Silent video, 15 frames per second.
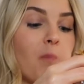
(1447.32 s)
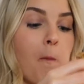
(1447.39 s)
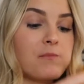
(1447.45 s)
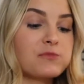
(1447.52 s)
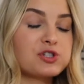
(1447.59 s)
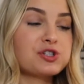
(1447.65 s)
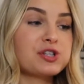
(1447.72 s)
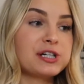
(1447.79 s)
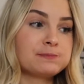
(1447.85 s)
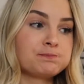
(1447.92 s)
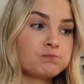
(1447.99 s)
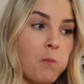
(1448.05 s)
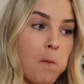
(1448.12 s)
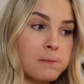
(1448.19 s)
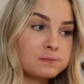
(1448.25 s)
she
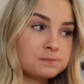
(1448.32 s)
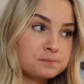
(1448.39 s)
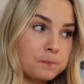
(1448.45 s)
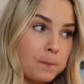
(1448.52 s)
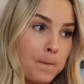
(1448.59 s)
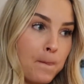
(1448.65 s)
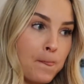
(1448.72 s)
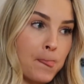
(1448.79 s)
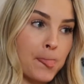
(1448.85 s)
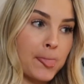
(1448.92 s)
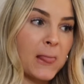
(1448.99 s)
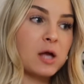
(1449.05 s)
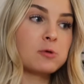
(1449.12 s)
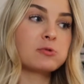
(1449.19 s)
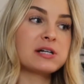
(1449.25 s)
then
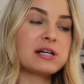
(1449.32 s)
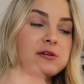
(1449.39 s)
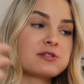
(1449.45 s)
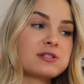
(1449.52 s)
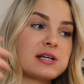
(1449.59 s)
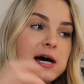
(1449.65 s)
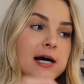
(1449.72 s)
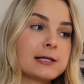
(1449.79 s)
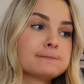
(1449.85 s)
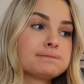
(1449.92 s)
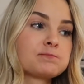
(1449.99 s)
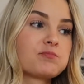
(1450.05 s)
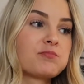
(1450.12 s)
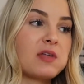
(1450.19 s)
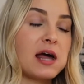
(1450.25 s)
went outside
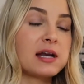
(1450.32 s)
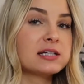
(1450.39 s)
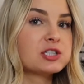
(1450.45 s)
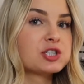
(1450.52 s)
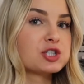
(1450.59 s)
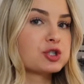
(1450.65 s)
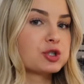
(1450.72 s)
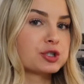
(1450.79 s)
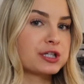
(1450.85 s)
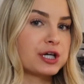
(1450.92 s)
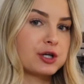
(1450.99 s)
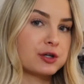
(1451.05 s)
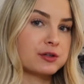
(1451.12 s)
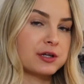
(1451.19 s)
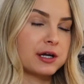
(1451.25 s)
and he just looked at
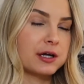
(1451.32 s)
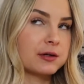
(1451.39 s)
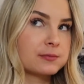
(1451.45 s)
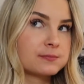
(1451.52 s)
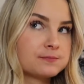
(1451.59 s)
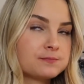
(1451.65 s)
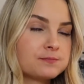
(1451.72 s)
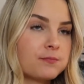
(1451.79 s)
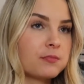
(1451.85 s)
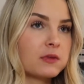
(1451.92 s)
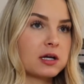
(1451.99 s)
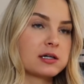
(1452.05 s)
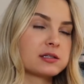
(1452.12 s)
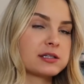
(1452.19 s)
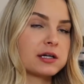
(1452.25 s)
her like,
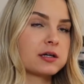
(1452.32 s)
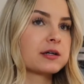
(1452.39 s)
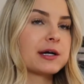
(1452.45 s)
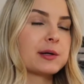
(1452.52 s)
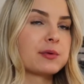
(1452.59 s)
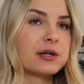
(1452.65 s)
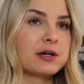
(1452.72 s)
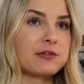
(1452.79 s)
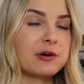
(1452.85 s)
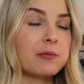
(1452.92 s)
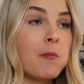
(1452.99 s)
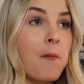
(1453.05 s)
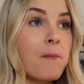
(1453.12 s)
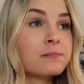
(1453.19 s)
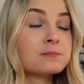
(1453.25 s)
I was like, okay, whatever.
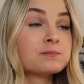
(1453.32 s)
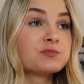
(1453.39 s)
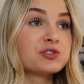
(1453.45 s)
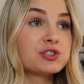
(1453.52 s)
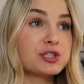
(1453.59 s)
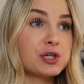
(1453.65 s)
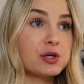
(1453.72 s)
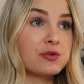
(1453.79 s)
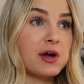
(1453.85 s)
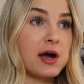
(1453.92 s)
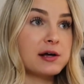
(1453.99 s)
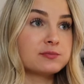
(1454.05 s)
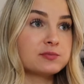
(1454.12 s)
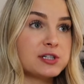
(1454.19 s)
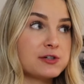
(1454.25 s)
So
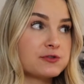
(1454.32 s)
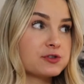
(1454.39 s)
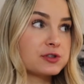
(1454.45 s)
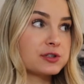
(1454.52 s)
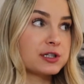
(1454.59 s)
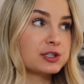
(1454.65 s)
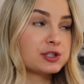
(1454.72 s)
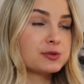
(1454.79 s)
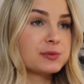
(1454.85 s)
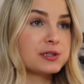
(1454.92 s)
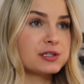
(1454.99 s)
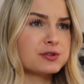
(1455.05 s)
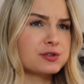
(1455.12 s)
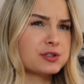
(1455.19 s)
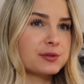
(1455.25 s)
then after like 2
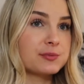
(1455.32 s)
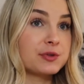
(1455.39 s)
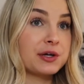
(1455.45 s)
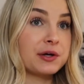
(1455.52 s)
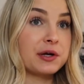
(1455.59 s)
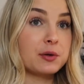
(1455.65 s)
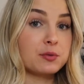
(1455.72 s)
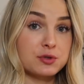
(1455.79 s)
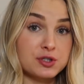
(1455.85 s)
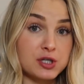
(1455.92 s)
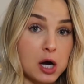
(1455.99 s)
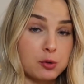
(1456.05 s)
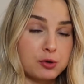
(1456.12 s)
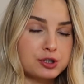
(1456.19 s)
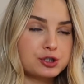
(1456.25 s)
minutes or something, it was
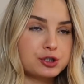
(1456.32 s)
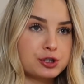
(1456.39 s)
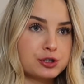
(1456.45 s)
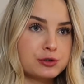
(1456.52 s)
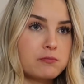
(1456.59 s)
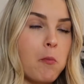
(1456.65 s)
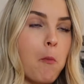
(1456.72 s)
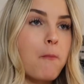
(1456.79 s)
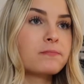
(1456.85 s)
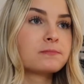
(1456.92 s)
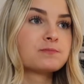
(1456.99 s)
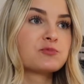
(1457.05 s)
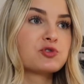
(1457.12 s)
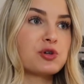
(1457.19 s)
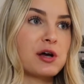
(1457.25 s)
our turn.
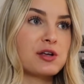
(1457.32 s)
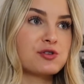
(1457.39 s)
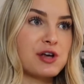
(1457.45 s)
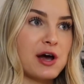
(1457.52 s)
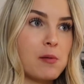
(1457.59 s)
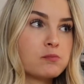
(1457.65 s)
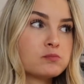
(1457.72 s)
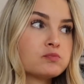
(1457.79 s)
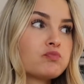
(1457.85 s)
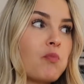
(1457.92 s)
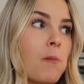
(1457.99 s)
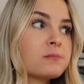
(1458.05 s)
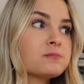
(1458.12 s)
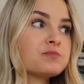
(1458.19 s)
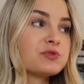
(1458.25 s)
So I said
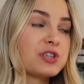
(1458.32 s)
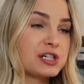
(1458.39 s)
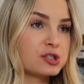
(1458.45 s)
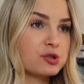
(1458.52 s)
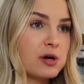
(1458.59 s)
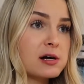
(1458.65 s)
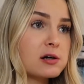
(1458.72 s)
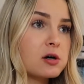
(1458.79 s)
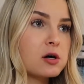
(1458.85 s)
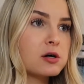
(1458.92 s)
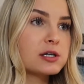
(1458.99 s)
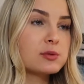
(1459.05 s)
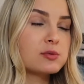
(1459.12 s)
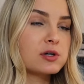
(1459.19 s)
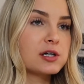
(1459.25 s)
the SQL code
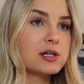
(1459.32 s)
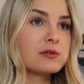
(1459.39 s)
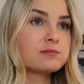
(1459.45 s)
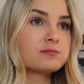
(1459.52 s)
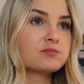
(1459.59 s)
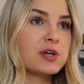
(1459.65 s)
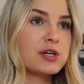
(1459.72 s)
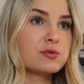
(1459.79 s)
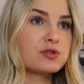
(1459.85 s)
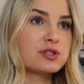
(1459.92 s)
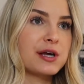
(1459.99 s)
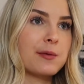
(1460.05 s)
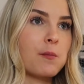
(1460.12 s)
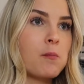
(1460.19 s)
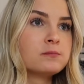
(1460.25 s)
he wanted, and he was
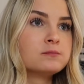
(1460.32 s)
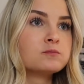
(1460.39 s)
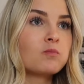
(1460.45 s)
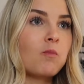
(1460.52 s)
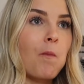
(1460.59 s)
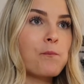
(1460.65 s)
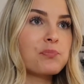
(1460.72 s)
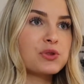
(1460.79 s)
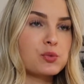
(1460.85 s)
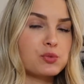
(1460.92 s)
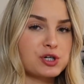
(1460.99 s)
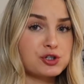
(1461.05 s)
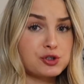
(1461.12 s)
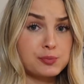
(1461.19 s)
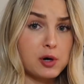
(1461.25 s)
like,
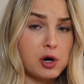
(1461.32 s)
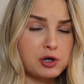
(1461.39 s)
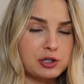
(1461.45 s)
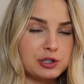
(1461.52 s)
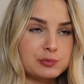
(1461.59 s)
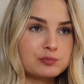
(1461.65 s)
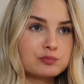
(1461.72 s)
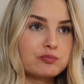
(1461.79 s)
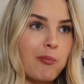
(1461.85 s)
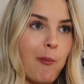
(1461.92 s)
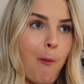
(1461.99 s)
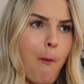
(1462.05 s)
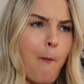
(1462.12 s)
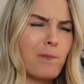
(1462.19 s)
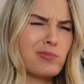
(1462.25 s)
where's your partner?
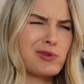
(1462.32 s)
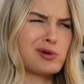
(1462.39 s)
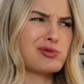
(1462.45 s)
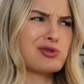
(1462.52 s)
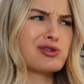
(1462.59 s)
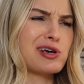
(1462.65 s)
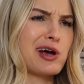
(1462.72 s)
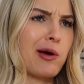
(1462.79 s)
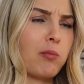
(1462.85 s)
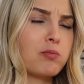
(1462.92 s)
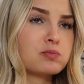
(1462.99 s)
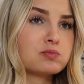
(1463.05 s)
And I was like,